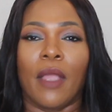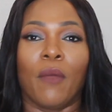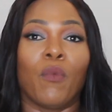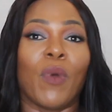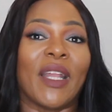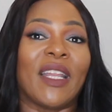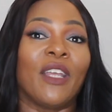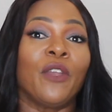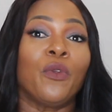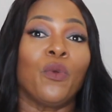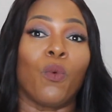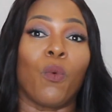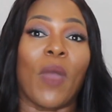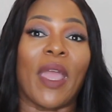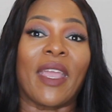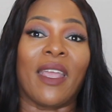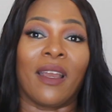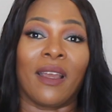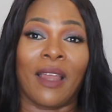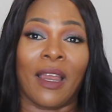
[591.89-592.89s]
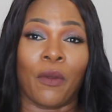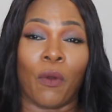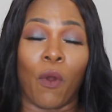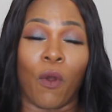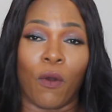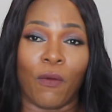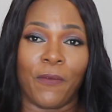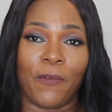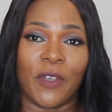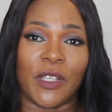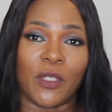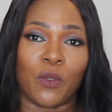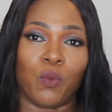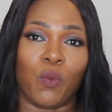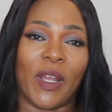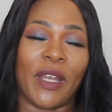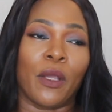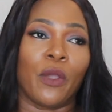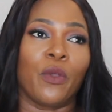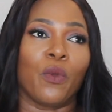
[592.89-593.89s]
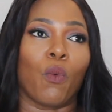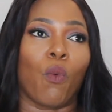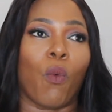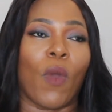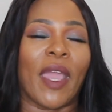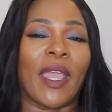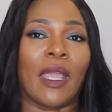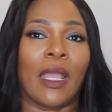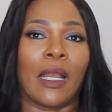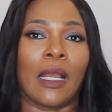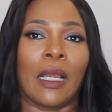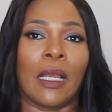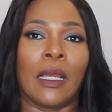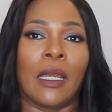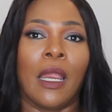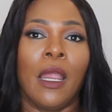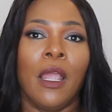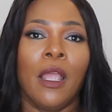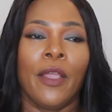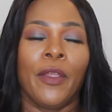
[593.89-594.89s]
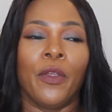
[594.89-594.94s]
whether you work in an office, whether you work in,